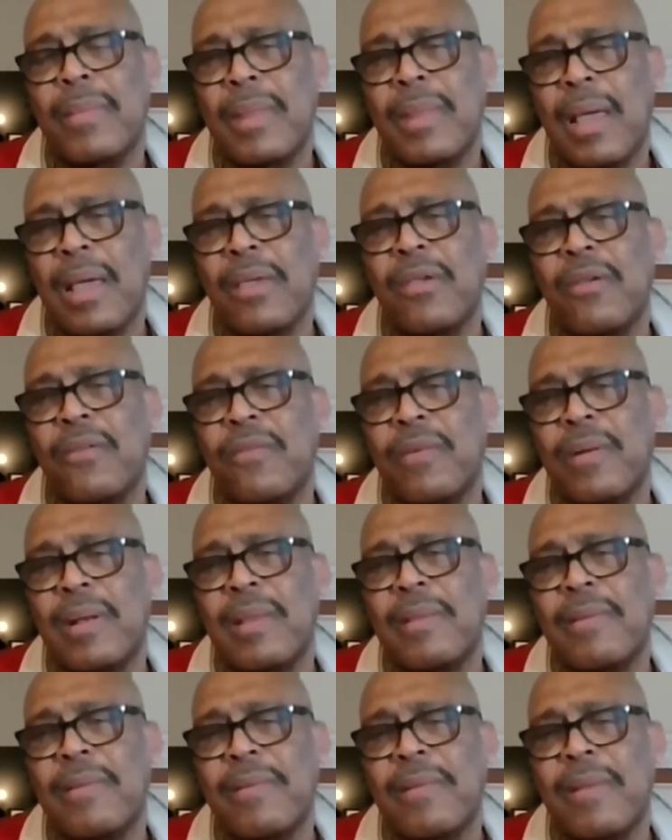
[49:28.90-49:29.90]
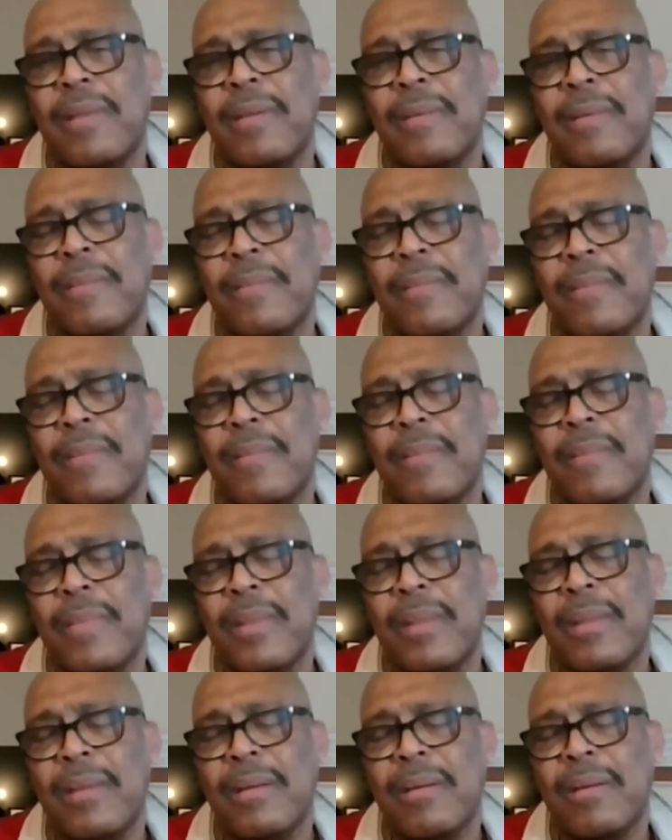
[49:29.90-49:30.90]
Thank you for listening.
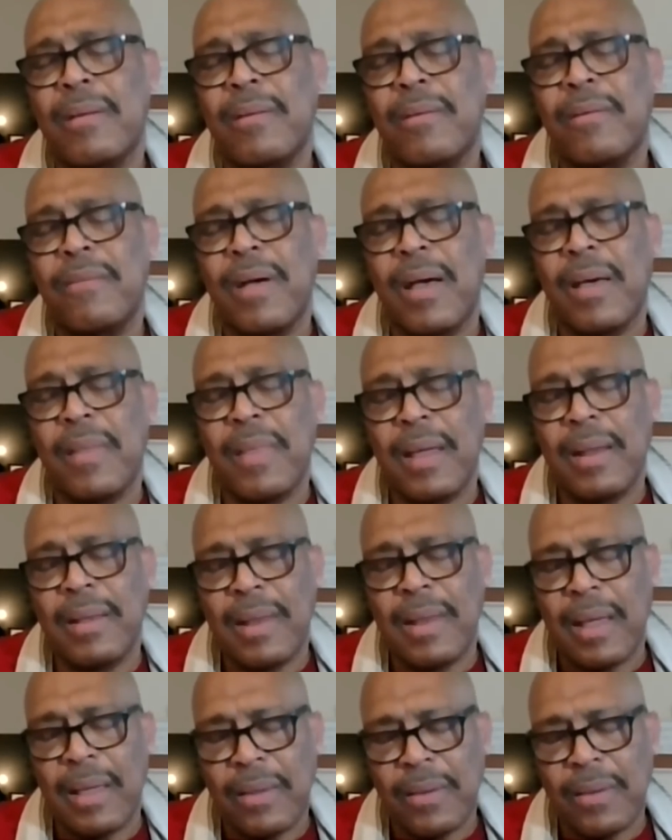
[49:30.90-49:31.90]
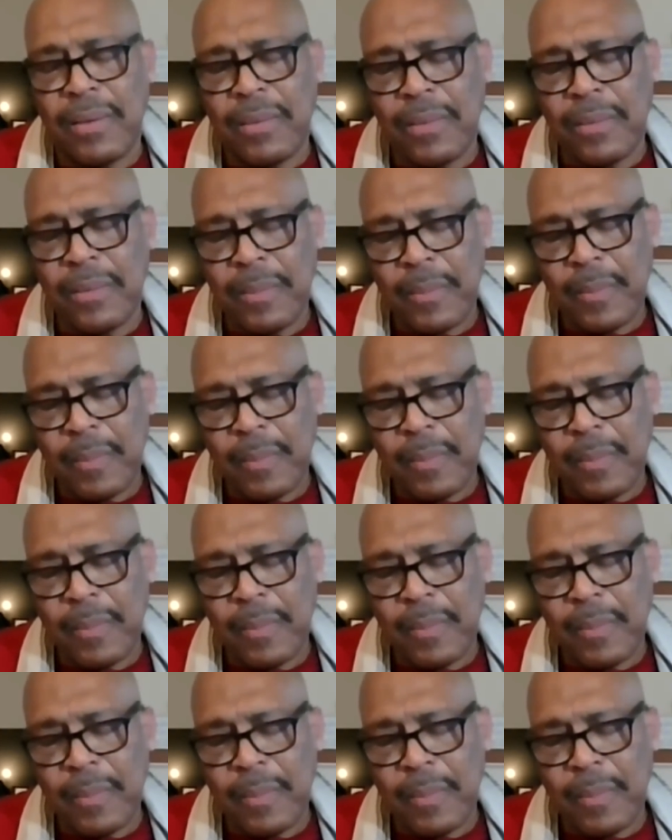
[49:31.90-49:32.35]
Father, I thank you